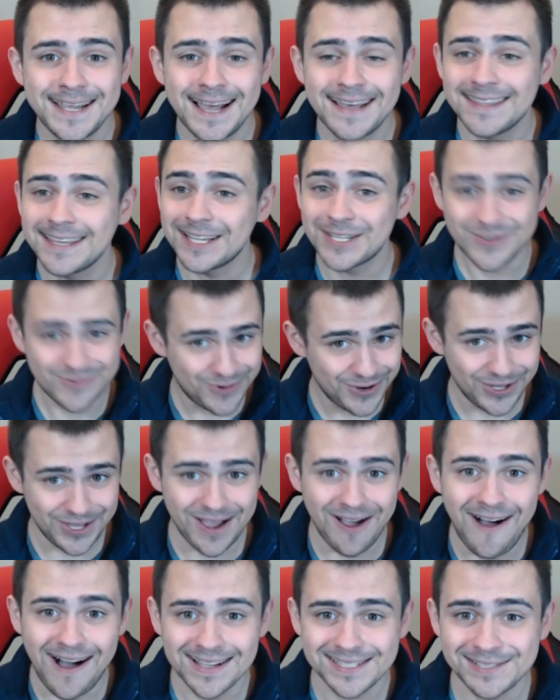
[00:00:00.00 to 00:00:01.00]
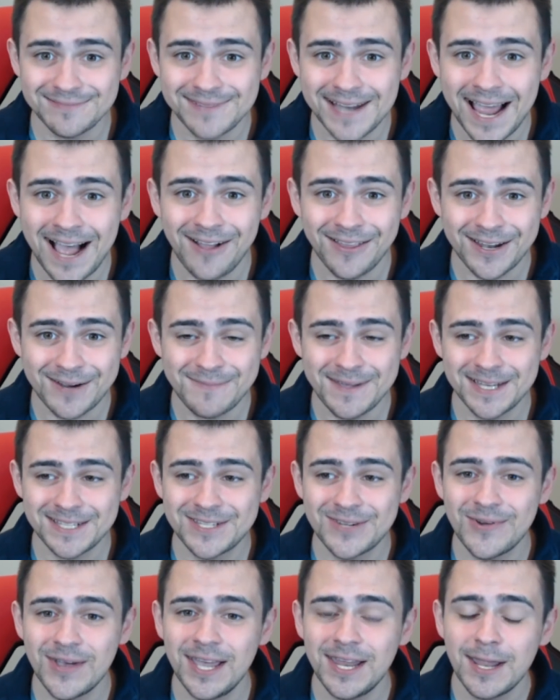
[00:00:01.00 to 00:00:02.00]
I think it's really awesome now that I'm
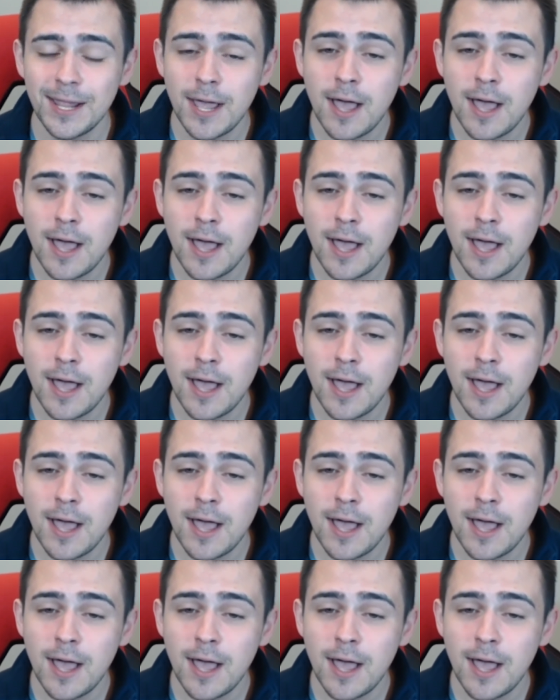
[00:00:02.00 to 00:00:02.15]
into it.